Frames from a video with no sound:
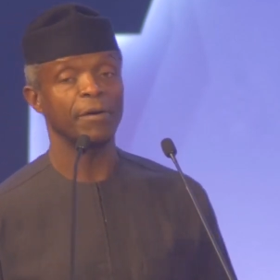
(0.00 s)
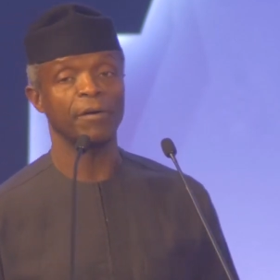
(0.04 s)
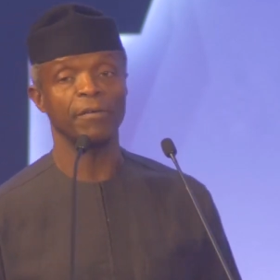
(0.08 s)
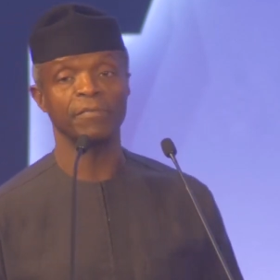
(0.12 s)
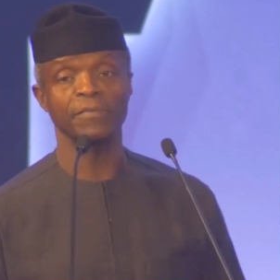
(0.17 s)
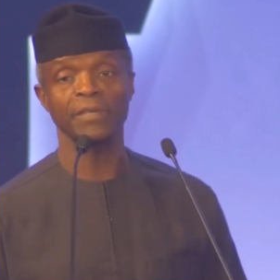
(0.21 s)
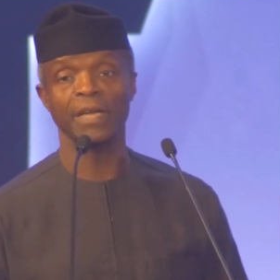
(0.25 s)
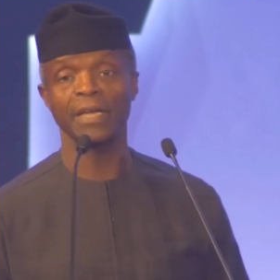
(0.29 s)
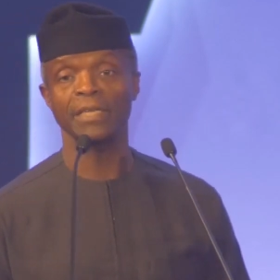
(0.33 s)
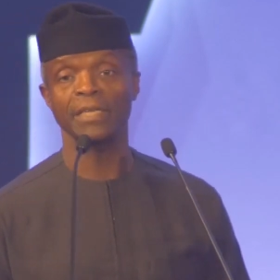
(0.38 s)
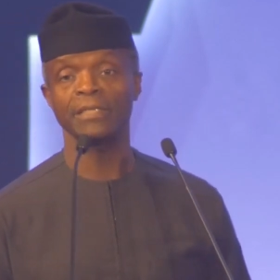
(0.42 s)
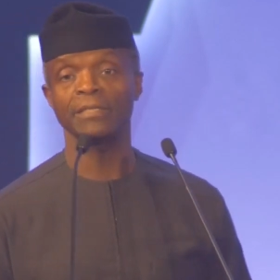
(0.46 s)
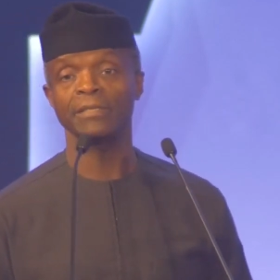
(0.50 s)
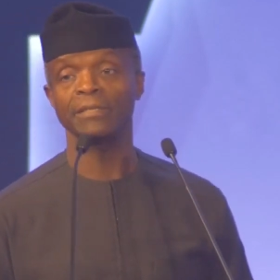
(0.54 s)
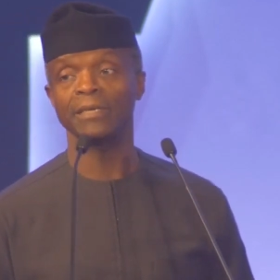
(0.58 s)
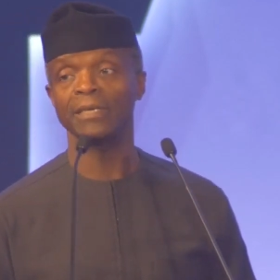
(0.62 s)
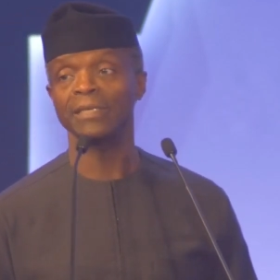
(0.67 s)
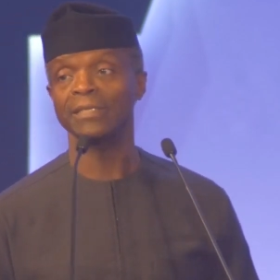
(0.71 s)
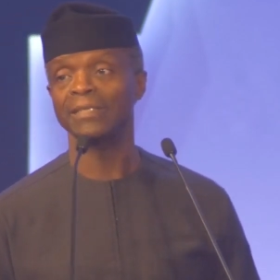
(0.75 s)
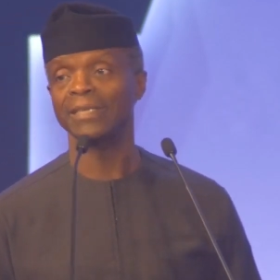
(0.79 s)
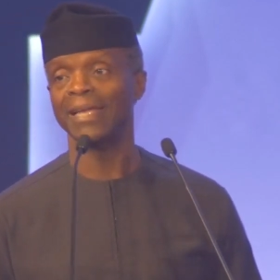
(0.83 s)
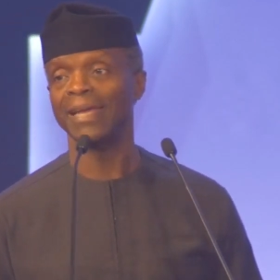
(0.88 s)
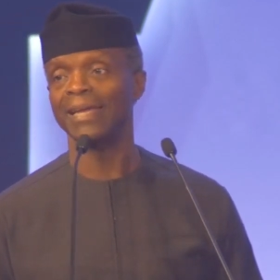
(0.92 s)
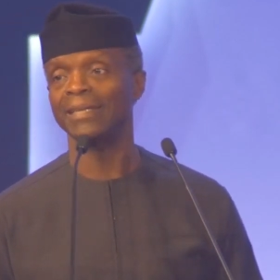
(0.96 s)
of
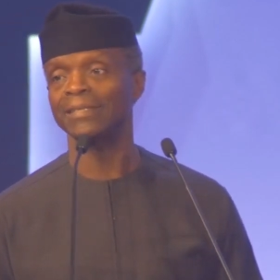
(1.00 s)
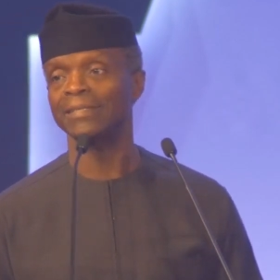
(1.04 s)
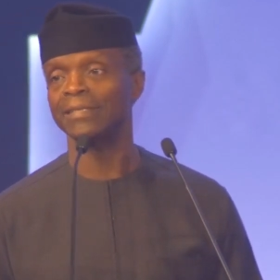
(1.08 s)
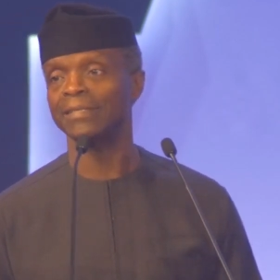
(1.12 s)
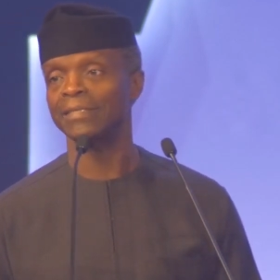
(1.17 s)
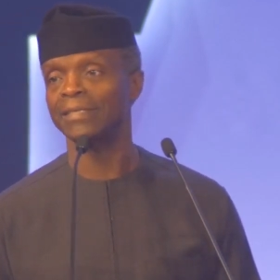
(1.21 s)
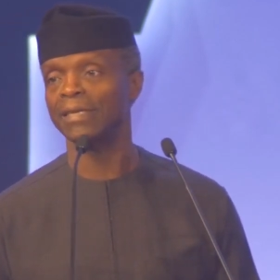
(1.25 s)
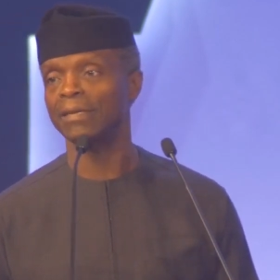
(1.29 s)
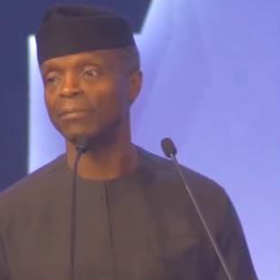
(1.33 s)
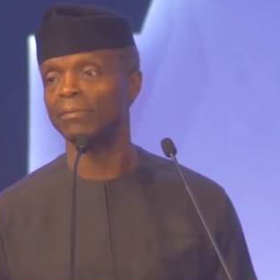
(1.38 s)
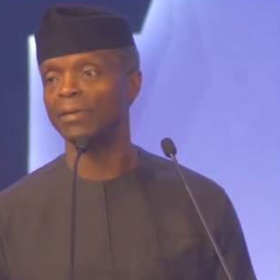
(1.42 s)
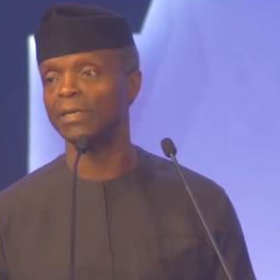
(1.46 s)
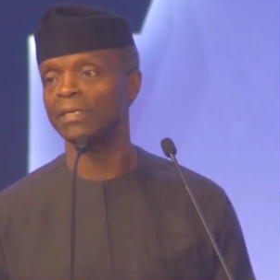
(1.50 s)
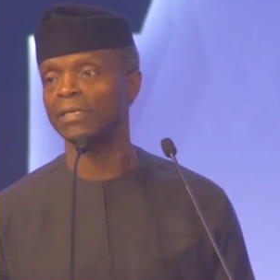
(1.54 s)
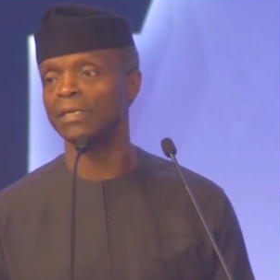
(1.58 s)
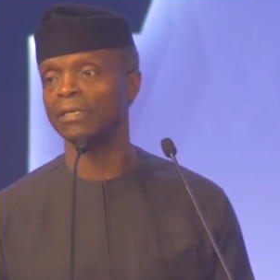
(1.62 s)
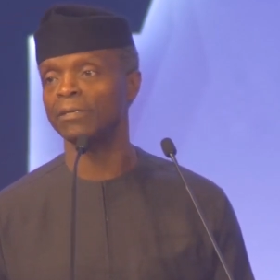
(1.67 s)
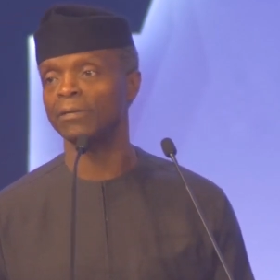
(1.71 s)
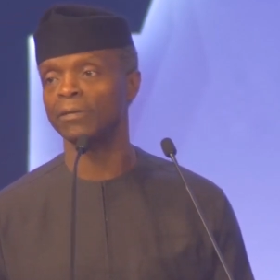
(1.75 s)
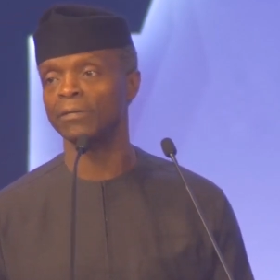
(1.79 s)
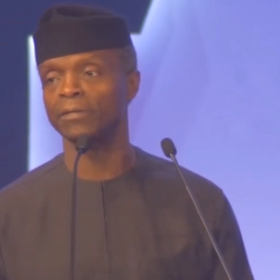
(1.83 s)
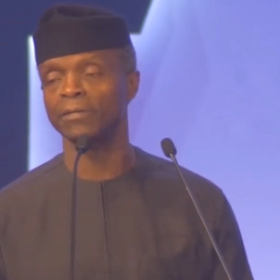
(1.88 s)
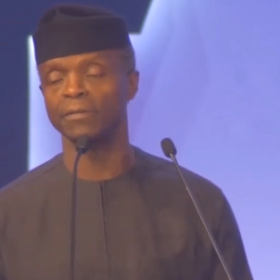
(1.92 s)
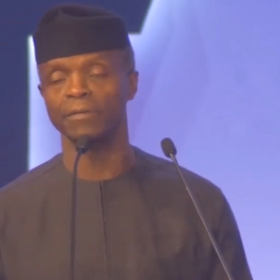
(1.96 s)
Nigeria's entertainment
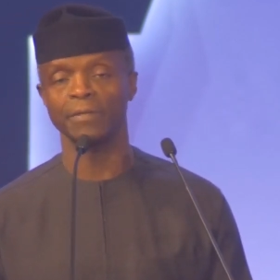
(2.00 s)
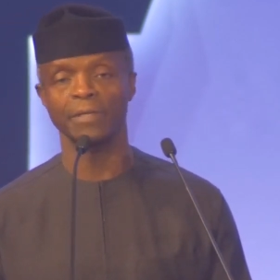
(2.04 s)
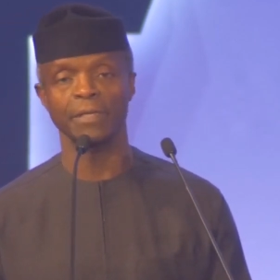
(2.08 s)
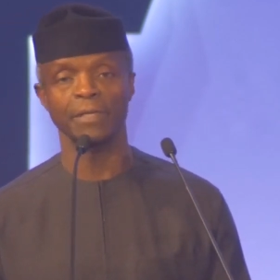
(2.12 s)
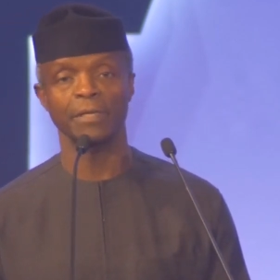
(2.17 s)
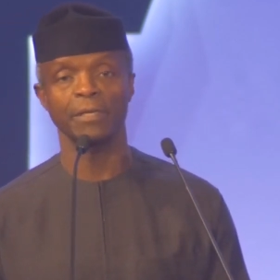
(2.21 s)
industry,